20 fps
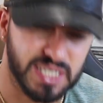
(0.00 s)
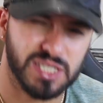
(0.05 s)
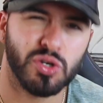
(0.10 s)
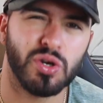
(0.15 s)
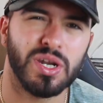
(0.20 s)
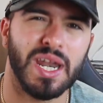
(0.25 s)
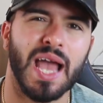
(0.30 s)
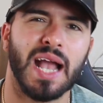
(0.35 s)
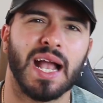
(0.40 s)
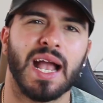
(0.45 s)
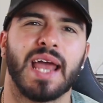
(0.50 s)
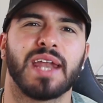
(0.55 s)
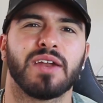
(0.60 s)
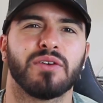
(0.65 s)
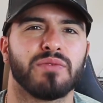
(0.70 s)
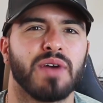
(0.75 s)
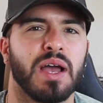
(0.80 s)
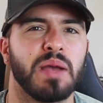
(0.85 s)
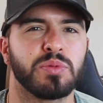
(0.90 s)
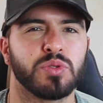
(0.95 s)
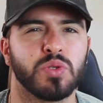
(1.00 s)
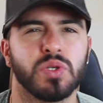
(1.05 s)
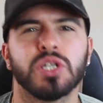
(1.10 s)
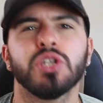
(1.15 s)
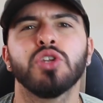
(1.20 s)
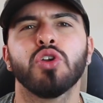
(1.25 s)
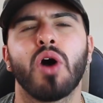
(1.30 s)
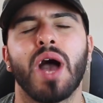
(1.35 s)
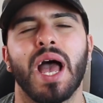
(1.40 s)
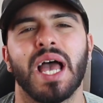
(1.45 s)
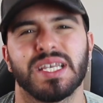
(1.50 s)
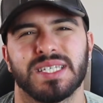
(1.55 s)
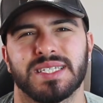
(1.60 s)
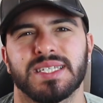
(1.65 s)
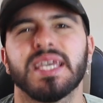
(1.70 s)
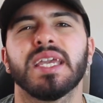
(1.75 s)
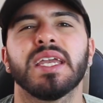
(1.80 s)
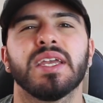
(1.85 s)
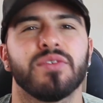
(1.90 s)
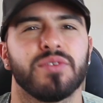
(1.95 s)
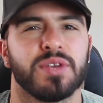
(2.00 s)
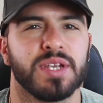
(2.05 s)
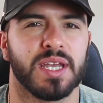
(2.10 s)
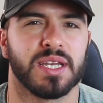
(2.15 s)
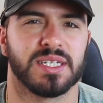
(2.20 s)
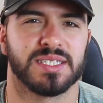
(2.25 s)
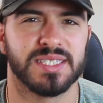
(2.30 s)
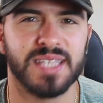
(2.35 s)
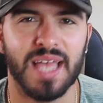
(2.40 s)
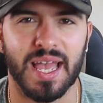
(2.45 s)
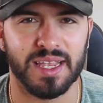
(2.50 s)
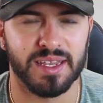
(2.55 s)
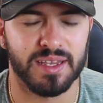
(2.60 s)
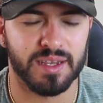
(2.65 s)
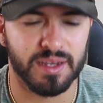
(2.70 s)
it's got that kind of vibe to it. Not as eerie as that,